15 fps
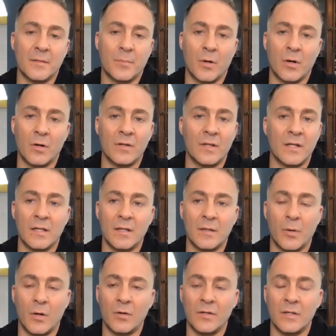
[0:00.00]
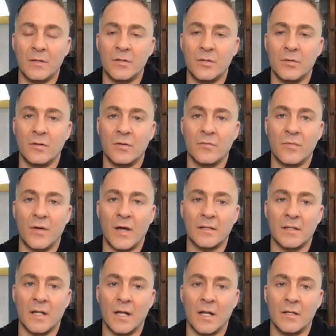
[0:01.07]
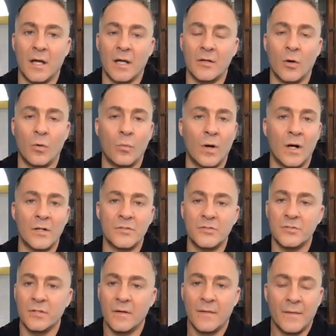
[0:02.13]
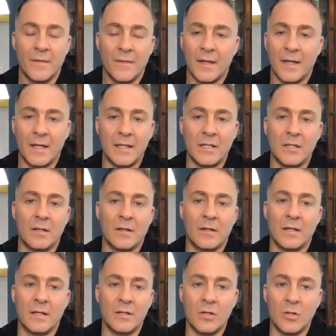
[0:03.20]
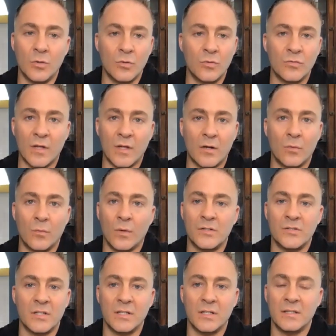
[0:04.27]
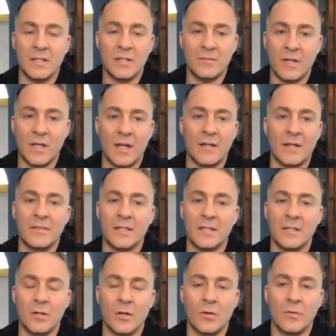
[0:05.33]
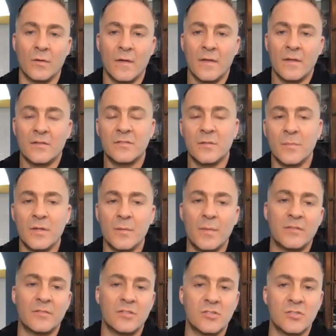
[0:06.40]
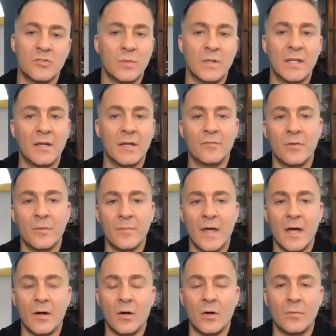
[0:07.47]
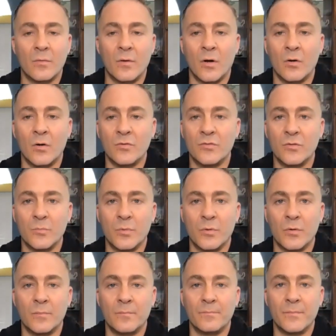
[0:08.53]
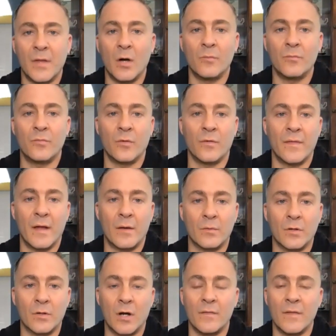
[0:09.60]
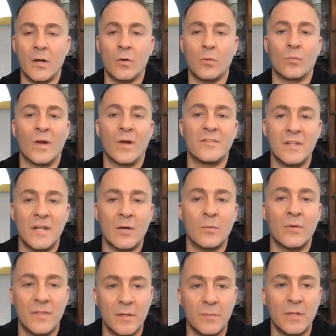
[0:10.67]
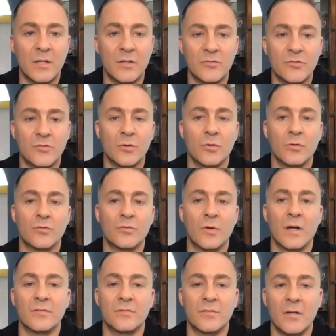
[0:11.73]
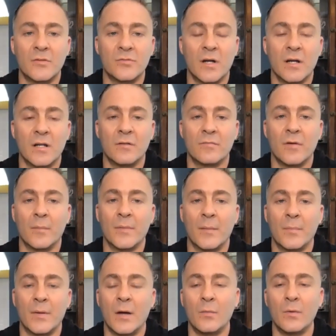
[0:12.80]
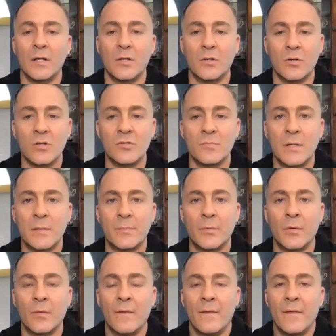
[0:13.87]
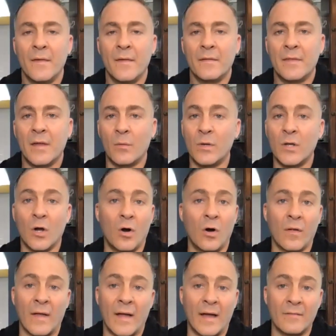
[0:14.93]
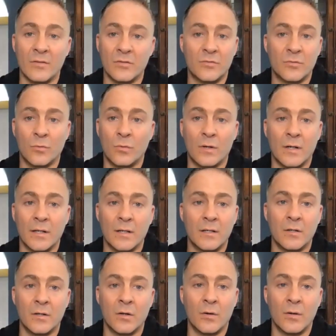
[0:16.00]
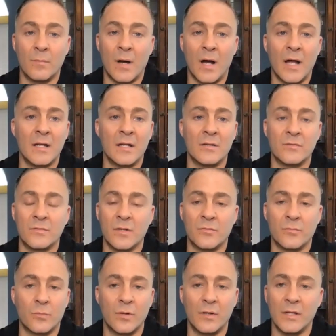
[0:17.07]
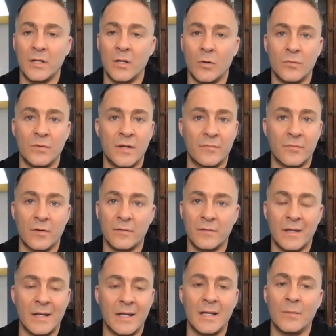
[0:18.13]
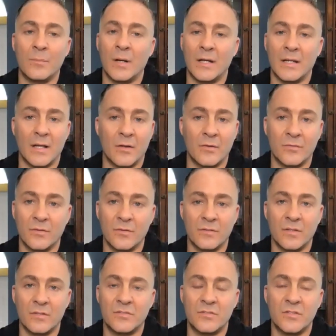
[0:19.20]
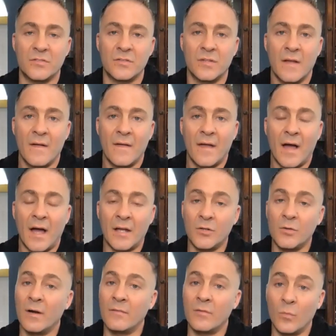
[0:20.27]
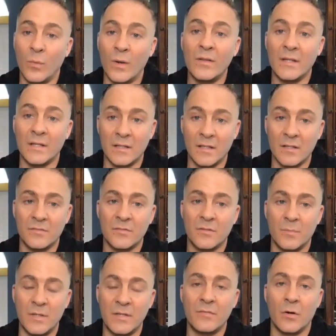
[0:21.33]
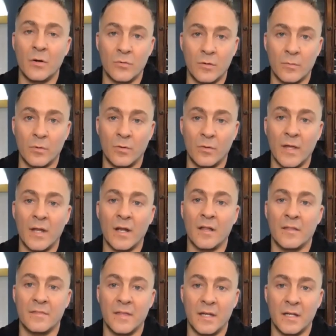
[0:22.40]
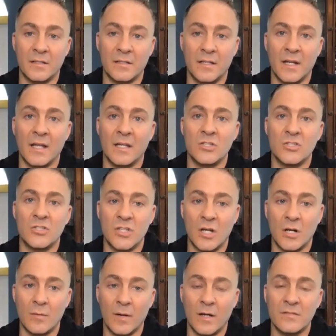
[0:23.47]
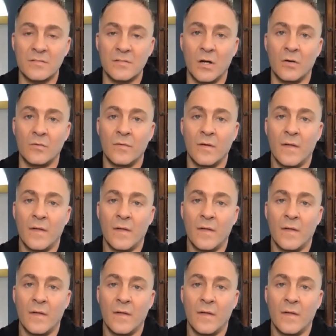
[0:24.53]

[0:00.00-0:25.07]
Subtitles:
partly due to the fact that I don't watch any news, I don't watch any TV. And I think, some of the messages we get from that aren't super helpful in that regard. They don't resonate within me as true. So I try to develop that. But I would encourage people that we all have a story, and mine is really no different than anybody else's. It's just, I do have a willingness to be vulnerable and authentic today and share myself,